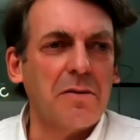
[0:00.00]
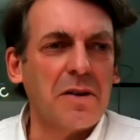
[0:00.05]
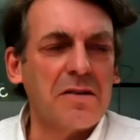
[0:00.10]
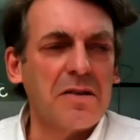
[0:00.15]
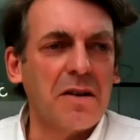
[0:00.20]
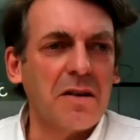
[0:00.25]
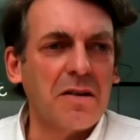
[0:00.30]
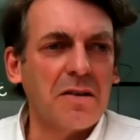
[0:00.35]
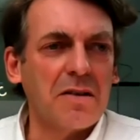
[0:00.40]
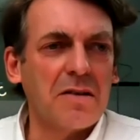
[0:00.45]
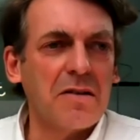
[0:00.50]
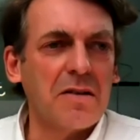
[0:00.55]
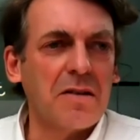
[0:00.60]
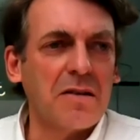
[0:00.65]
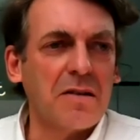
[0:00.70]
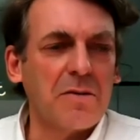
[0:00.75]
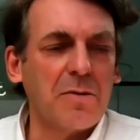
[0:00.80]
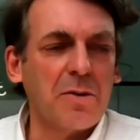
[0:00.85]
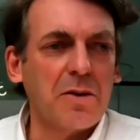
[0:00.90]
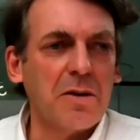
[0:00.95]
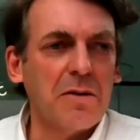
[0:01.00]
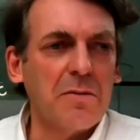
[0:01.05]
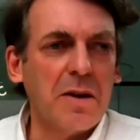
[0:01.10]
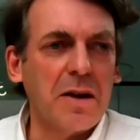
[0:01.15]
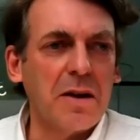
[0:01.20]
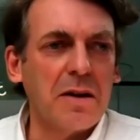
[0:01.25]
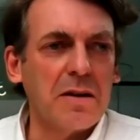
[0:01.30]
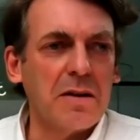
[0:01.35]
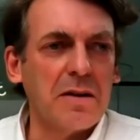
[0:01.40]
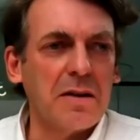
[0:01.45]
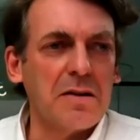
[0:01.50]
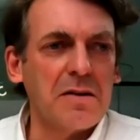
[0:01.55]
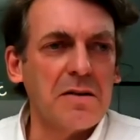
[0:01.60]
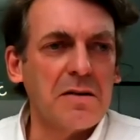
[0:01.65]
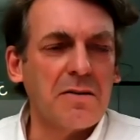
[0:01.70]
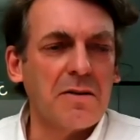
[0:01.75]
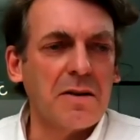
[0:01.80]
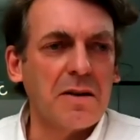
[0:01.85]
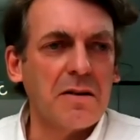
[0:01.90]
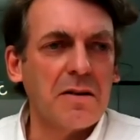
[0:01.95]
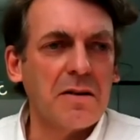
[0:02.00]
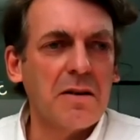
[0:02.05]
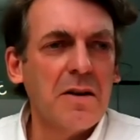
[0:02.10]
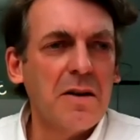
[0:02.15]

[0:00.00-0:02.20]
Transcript: I think that's what you mean, Dennis, right?